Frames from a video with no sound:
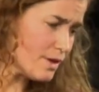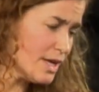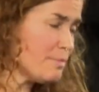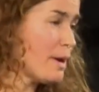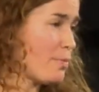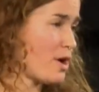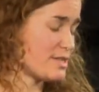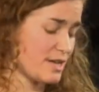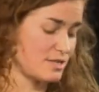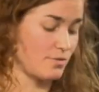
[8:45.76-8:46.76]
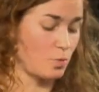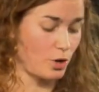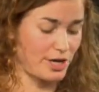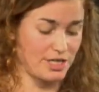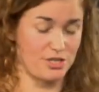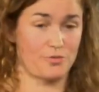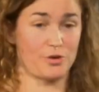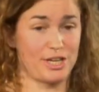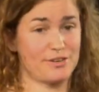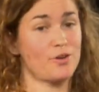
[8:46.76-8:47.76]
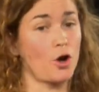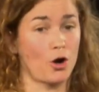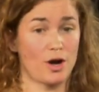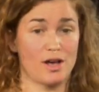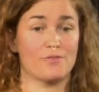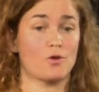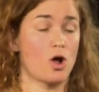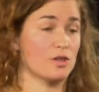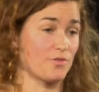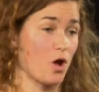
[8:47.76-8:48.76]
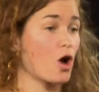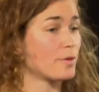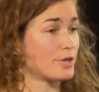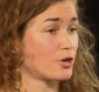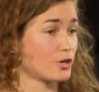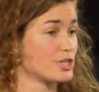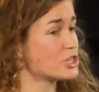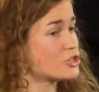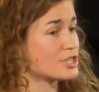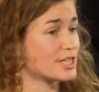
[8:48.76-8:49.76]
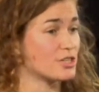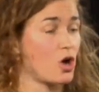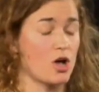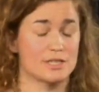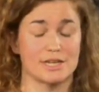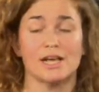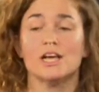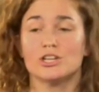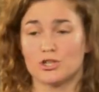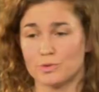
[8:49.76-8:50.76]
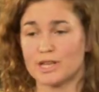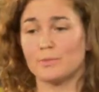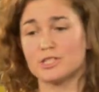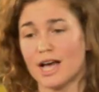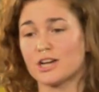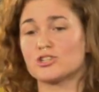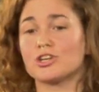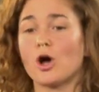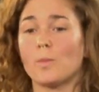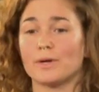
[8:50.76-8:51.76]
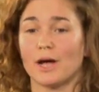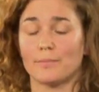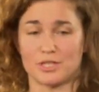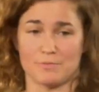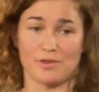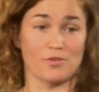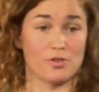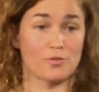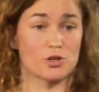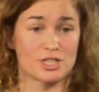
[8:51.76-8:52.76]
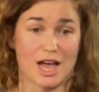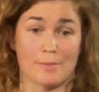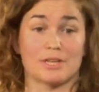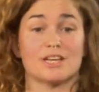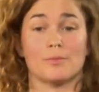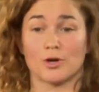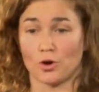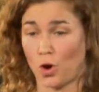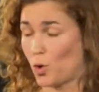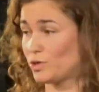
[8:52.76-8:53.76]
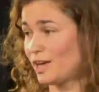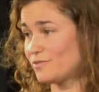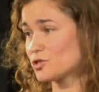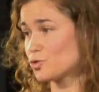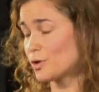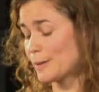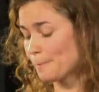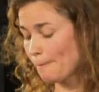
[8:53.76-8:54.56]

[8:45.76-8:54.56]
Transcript: in my process of working to forgive her for all of the harm that her addictions had caused, she was able to actually open up to me for the first time and tell me her own life story.